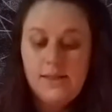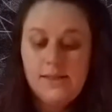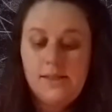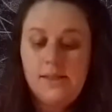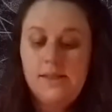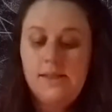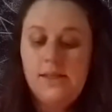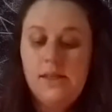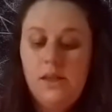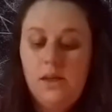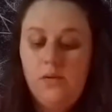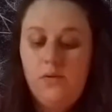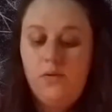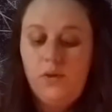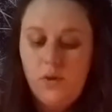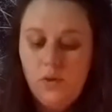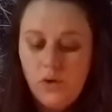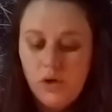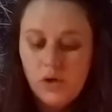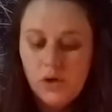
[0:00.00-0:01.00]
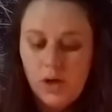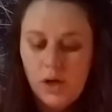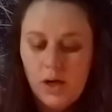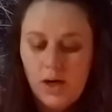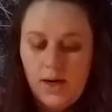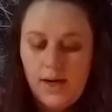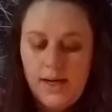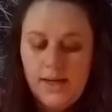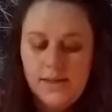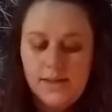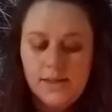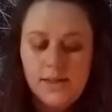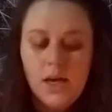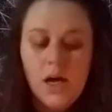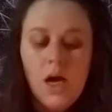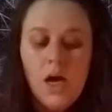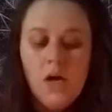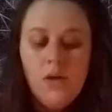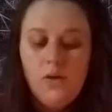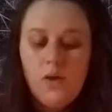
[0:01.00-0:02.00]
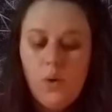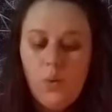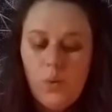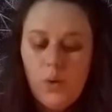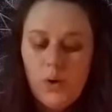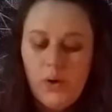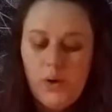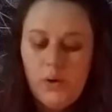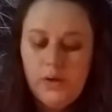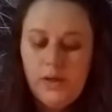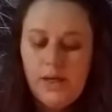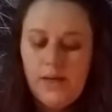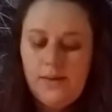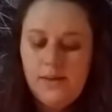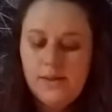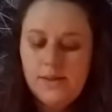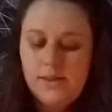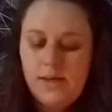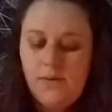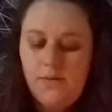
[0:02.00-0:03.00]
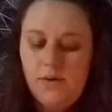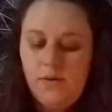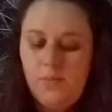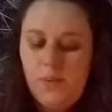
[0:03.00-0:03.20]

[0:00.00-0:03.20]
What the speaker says: since in the future it's the World and the Seven of